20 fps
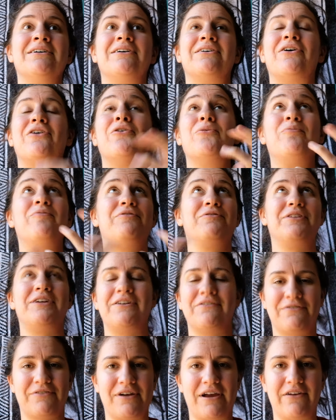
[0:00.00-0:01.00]
hopefully
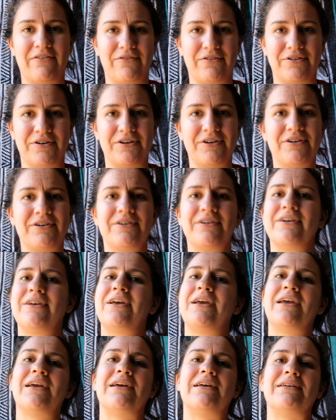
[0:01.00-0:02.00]
forever,
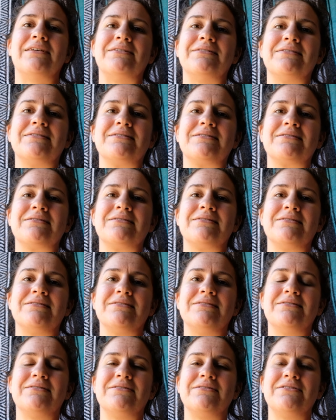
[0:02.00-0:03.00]
and
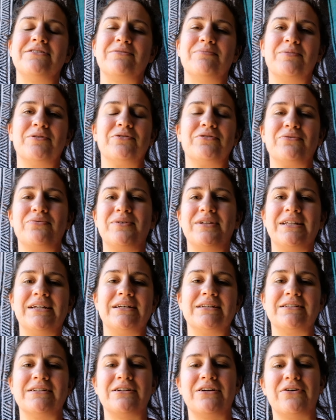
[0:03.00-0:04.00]
you're both
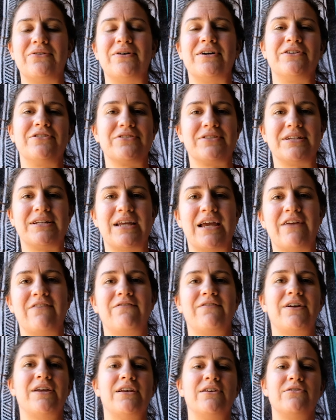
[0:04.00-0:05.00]
willing to go under the
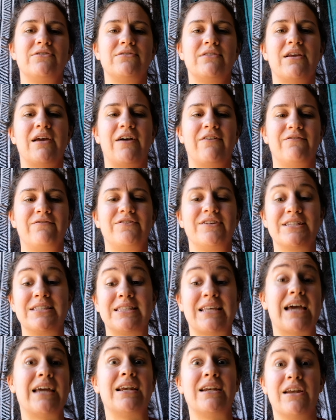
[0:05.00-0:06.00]
knife and have
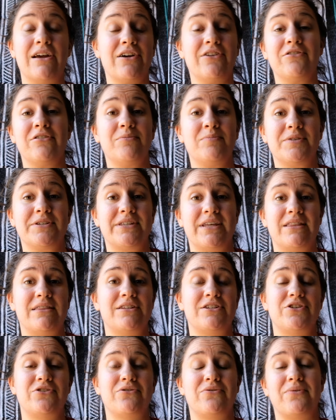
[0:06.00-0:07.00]
decided 100%
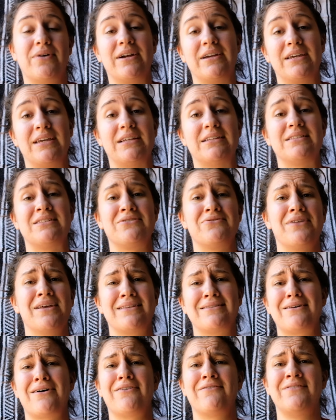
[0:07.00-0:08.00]
that you don't want kids. So
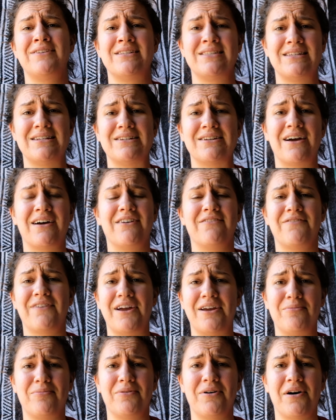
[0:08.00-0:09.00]
that's obviously not a
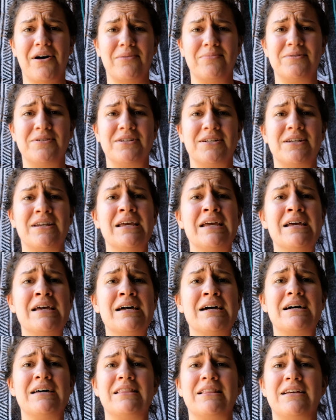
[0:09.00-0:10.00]
viable option,
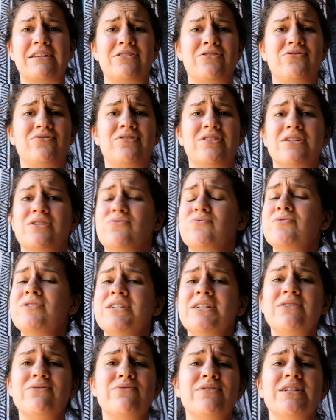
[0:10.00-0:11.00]
unless you just
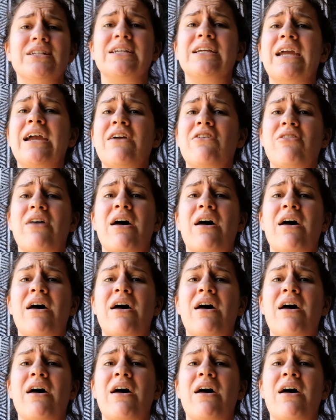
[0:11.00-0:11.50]
really really care